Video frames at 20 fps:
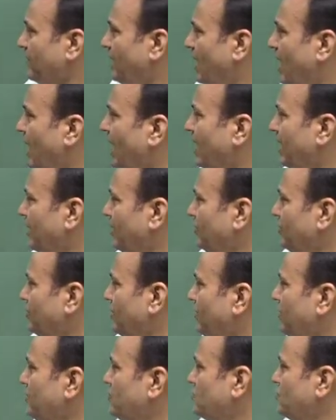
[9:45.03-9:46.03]
are in
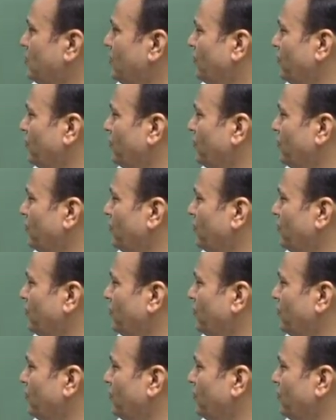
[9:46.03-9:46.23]
the ratio